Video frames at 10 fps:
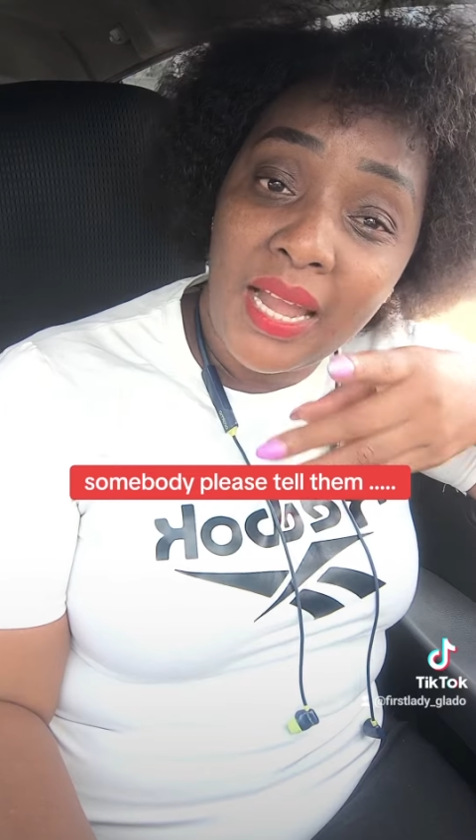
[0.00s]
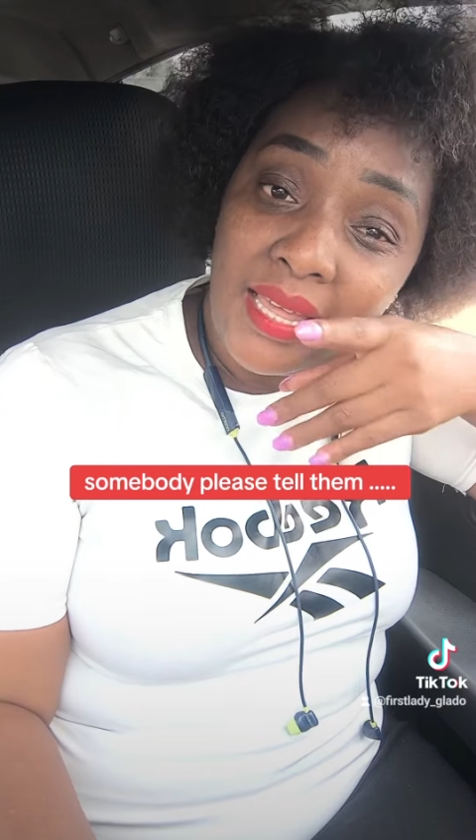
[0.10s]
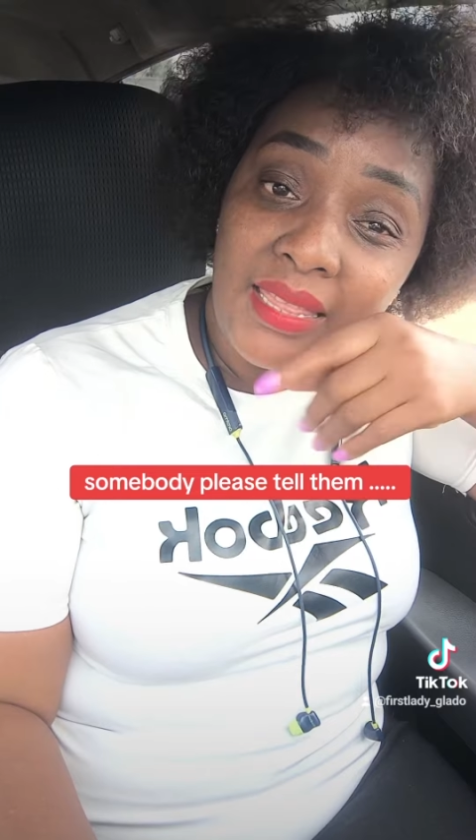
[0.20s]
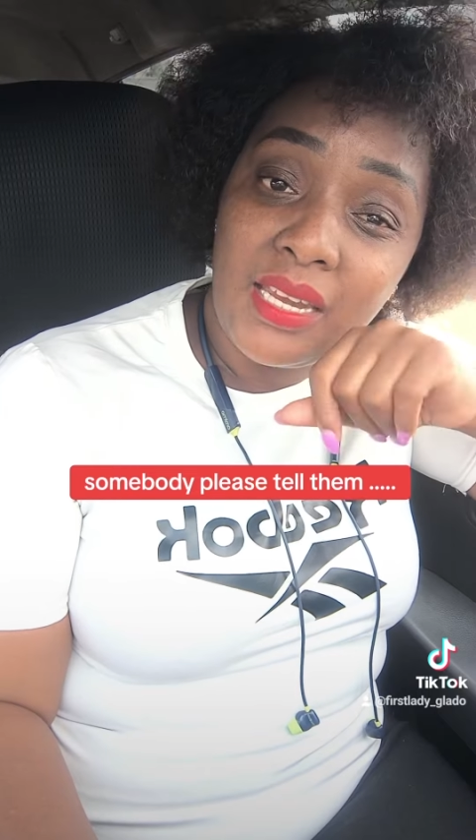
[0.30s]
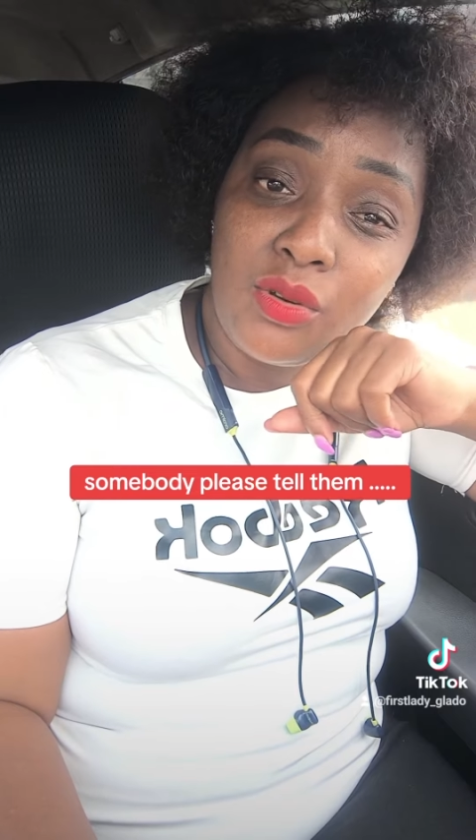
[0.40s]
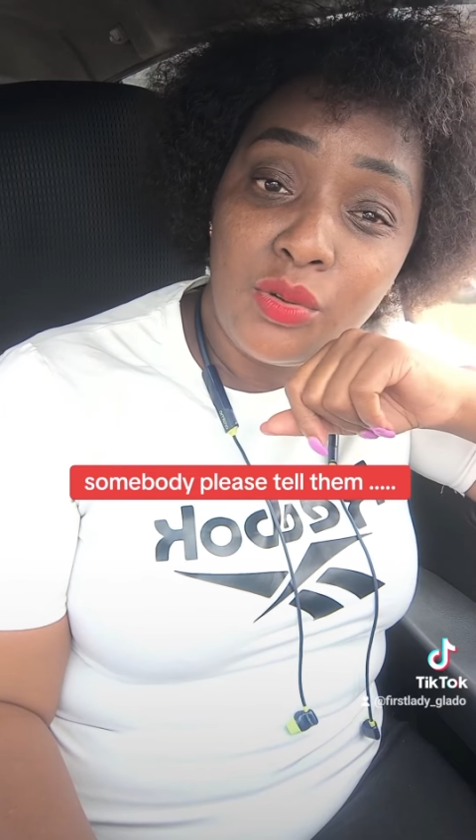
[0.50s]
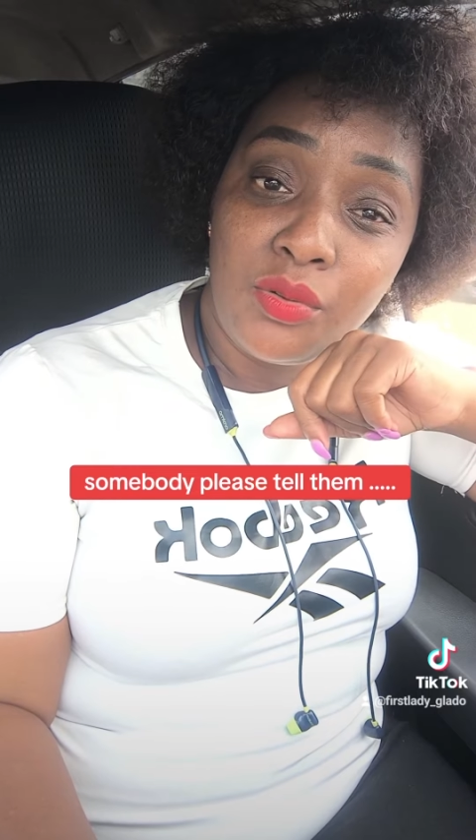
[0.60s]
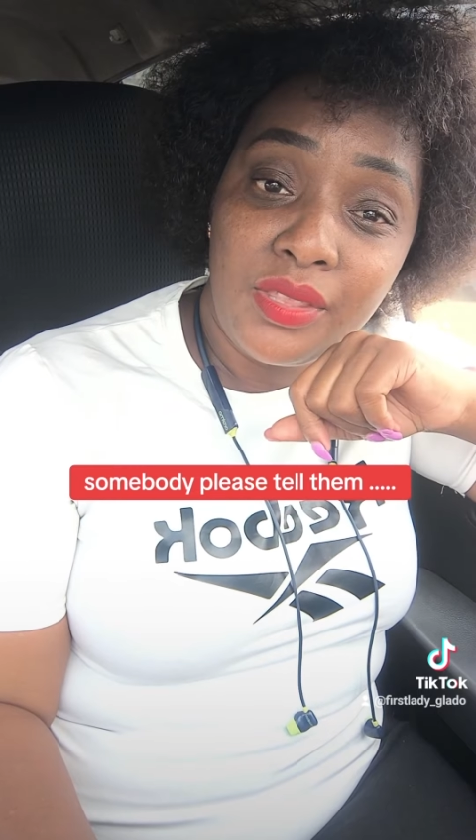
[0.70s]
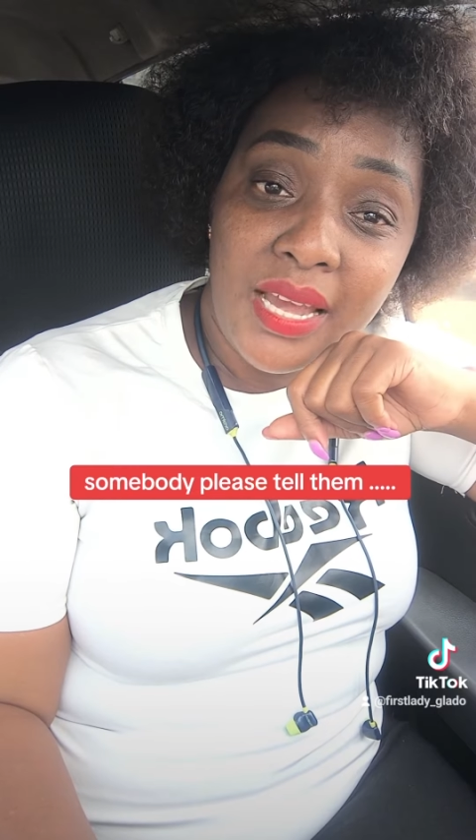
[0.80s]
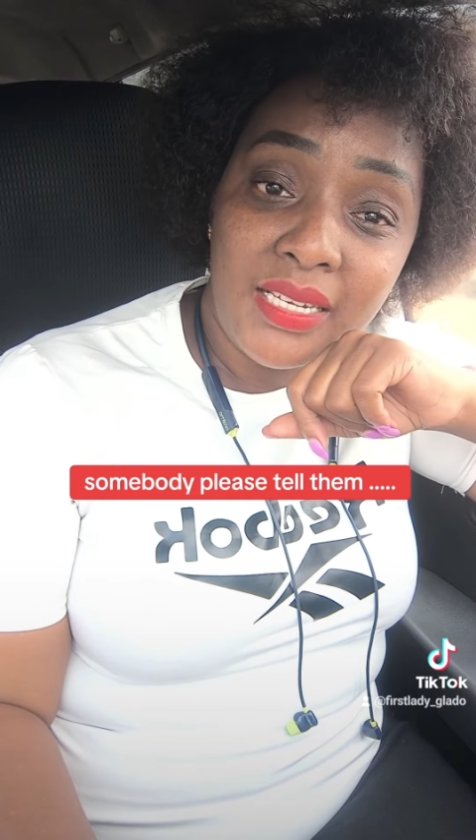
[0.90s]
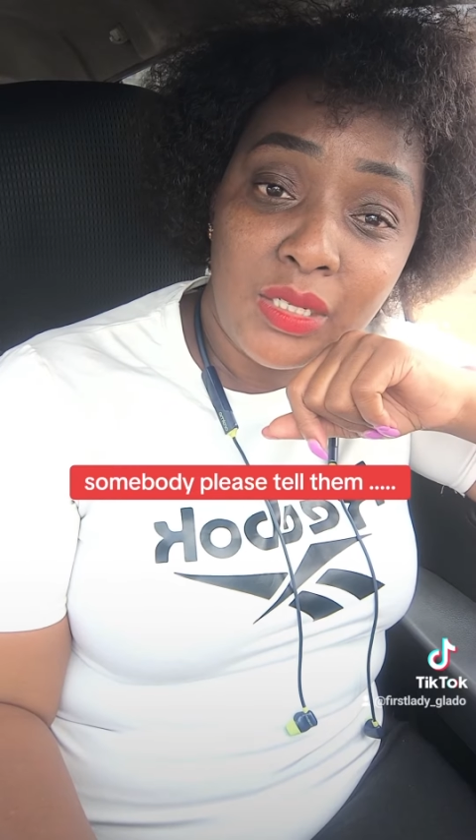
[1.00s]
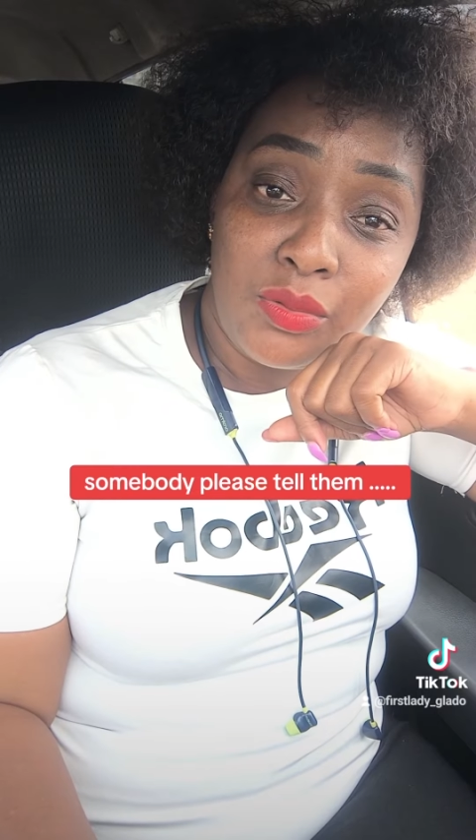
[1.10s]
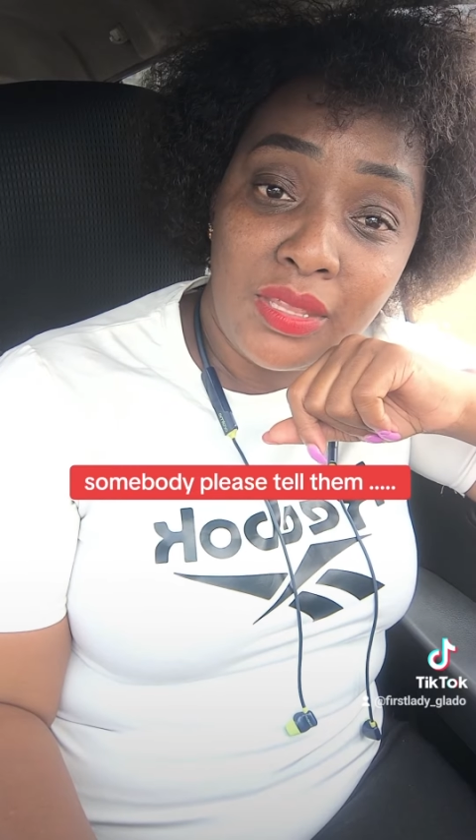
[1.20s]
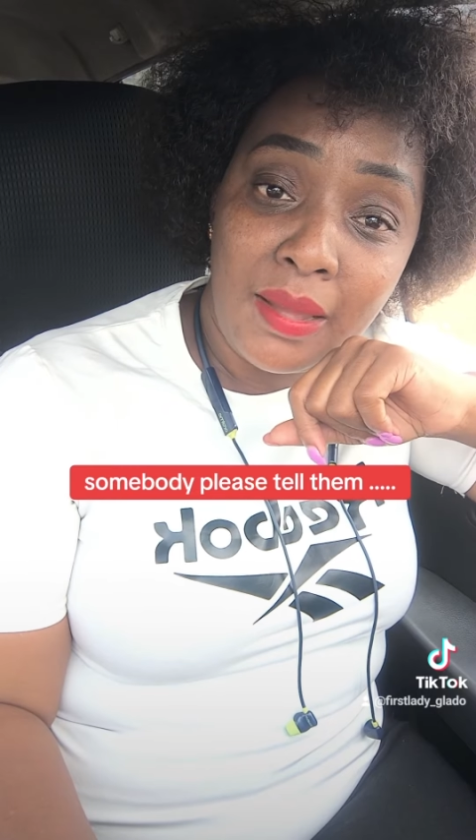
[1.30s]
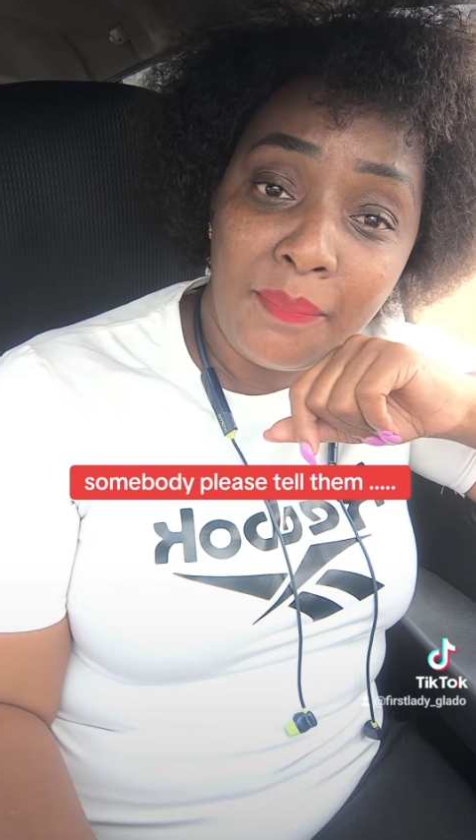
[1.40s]
And then you do that
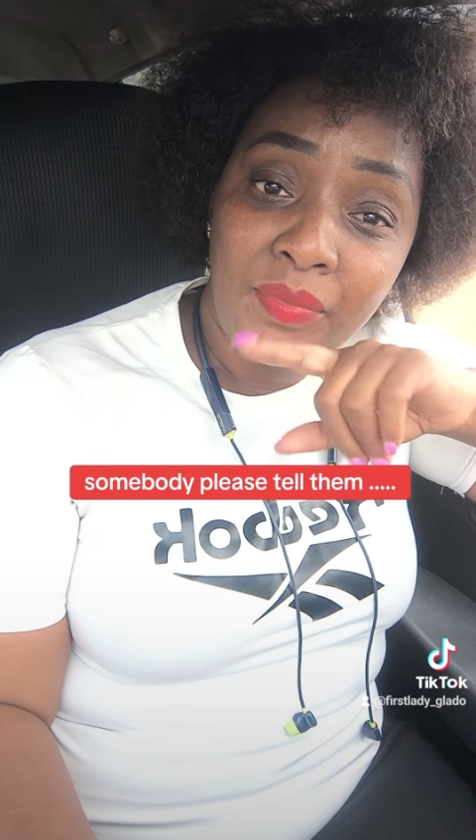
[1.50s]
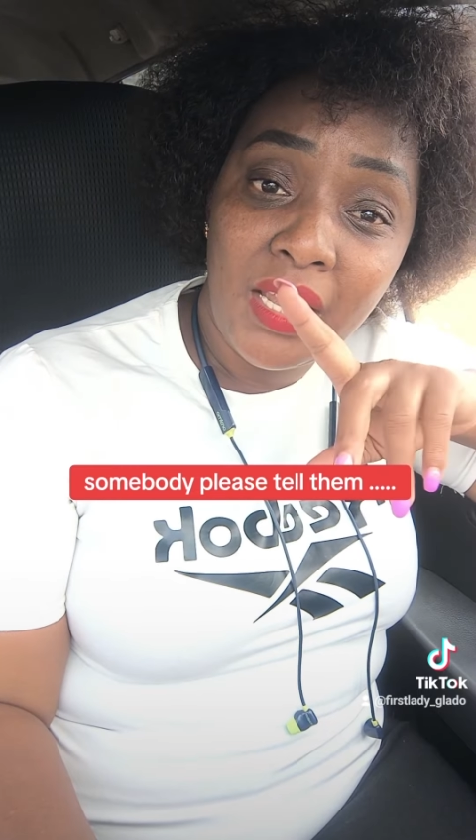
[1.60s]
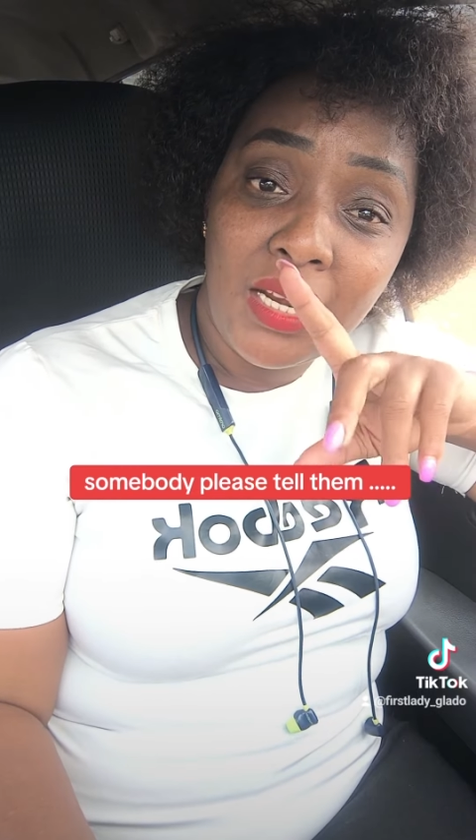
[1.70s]
to them.